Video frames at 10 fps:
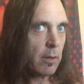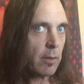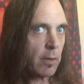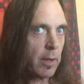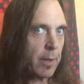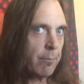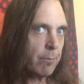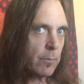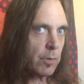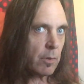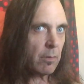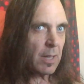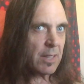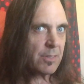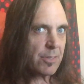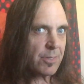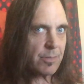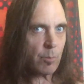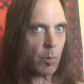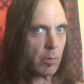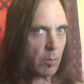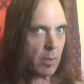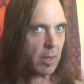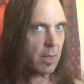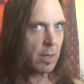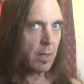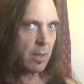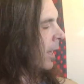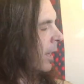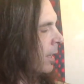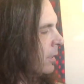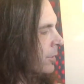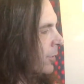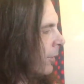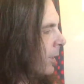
Okay, so that's one way. Okay, so